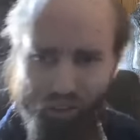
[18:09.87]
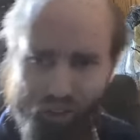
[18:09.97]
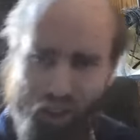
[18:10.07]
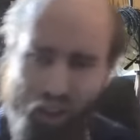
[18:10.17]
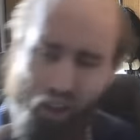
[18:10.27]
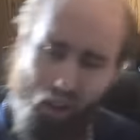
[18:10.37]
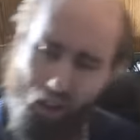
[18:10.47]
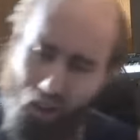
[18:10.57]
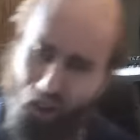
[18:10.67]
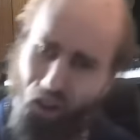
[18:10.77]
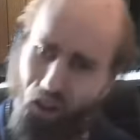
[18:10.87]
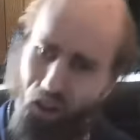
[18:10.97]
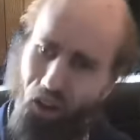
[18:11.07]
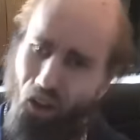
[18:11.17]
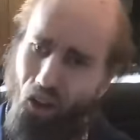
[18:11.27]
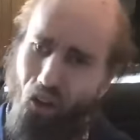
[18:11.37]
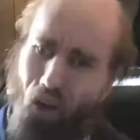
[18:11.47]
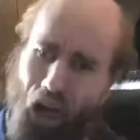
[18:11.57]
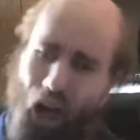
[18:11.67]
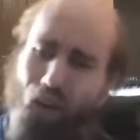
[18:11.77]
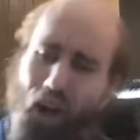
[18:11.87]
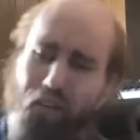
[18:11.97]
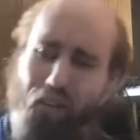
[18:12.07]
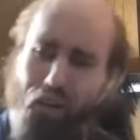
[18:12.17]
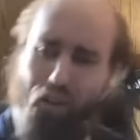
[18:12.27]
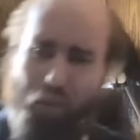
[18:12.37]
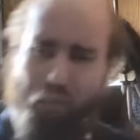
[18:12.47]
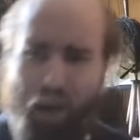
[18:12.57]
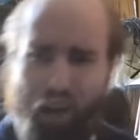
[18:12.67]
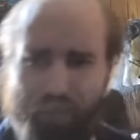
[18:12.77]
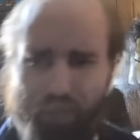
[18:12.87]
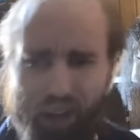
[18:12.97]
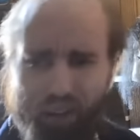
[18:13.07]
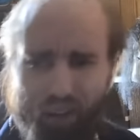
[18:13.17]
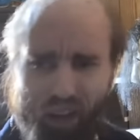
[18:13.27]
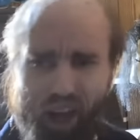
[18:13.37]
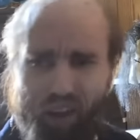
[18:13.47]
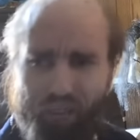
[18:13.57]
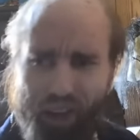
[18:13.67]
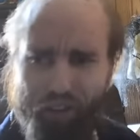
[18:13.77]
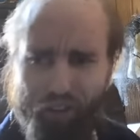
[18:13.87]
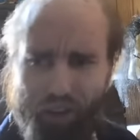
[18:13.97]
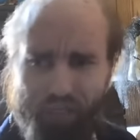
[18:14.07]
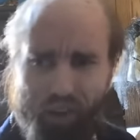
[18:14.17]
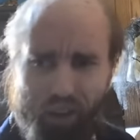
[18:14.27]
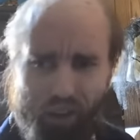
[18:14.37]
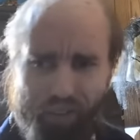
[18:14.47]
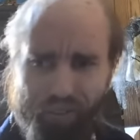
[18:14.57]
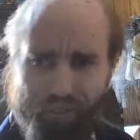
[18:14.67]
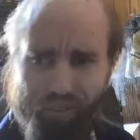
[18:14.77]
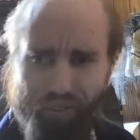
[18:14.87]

Just see, how I treat somebody depends on how they treat me.